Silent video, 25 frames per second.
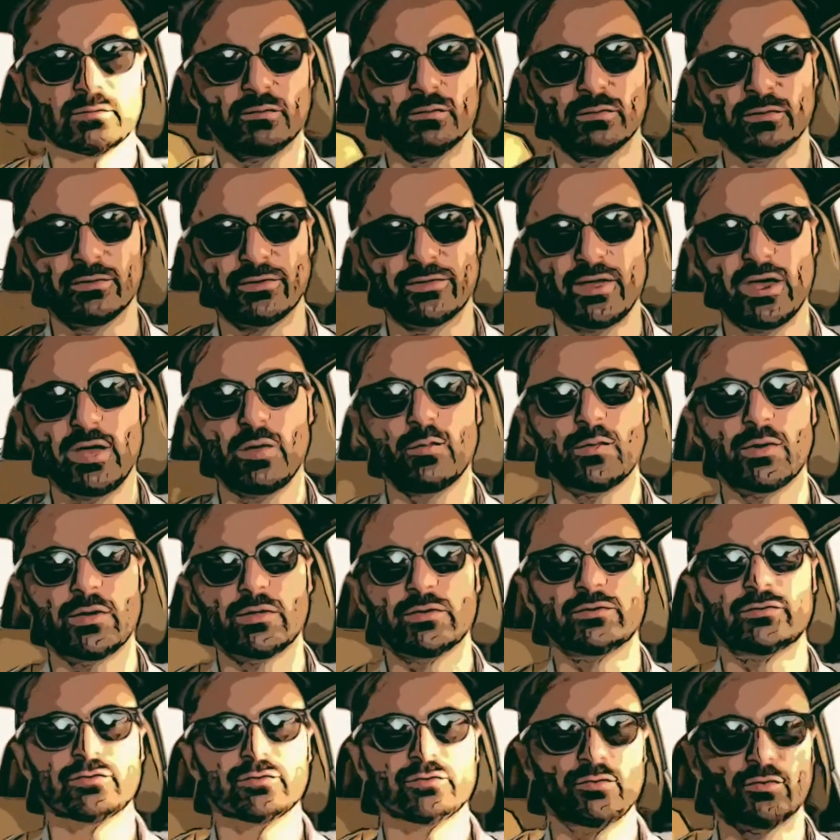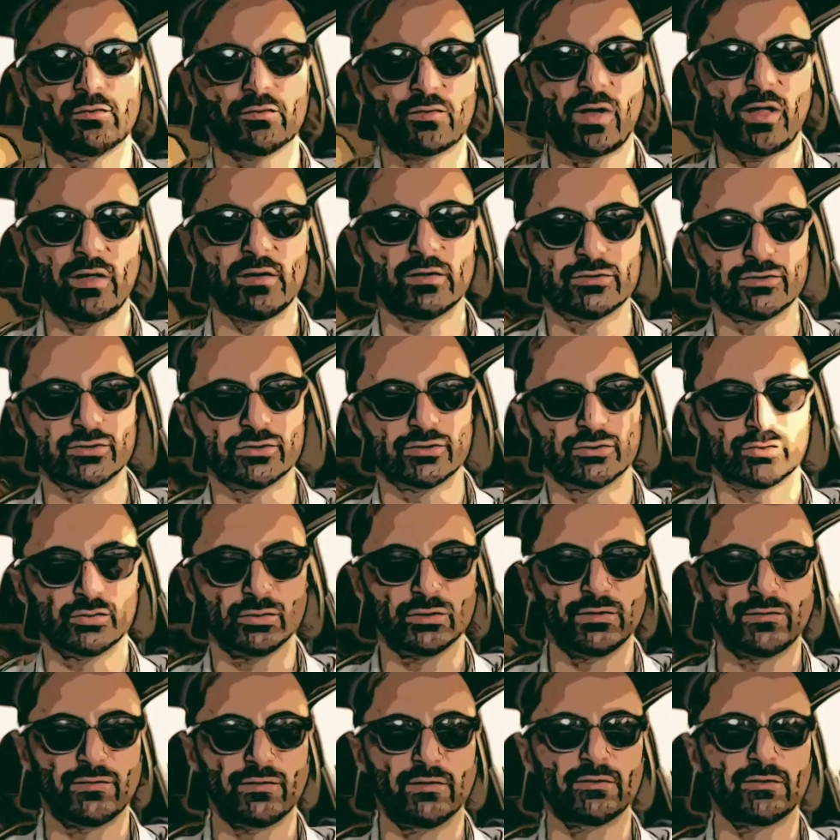they went to neurologists, two
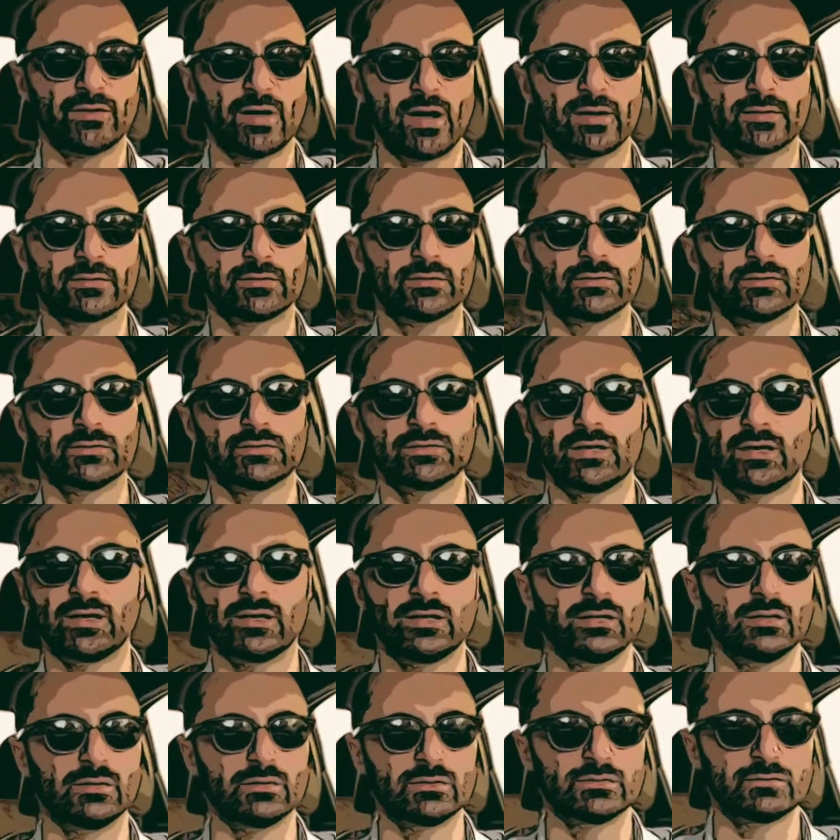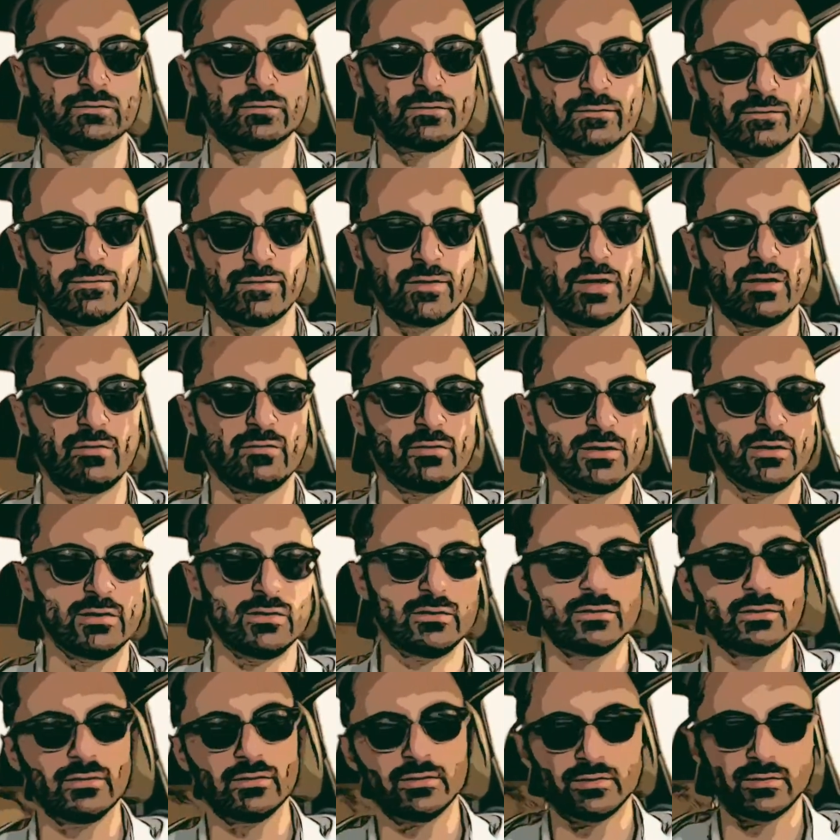different doctors, and it was very
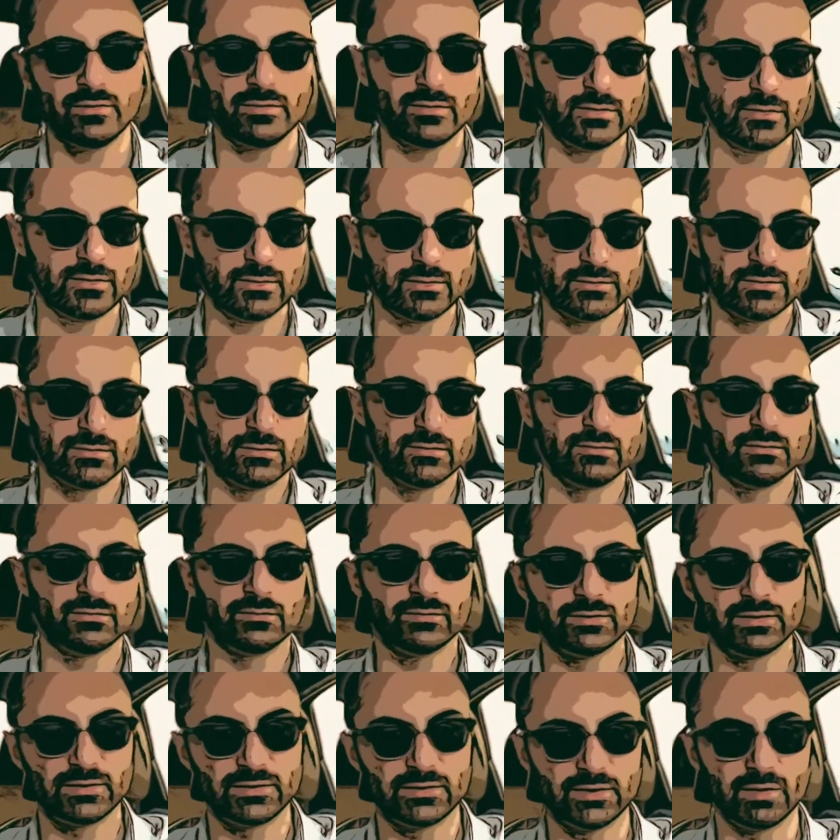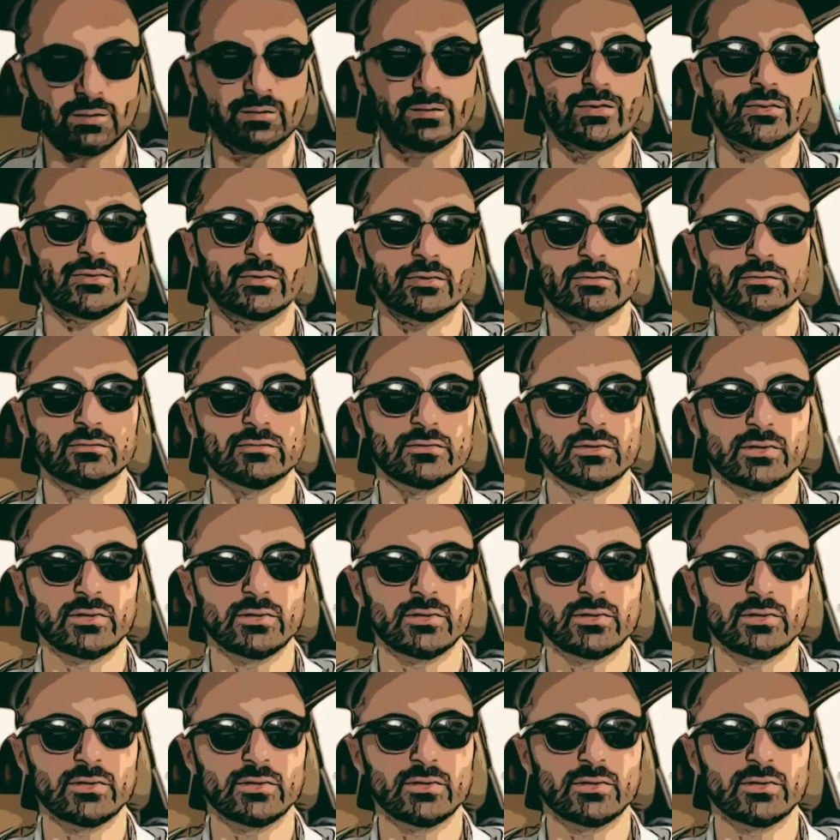simple.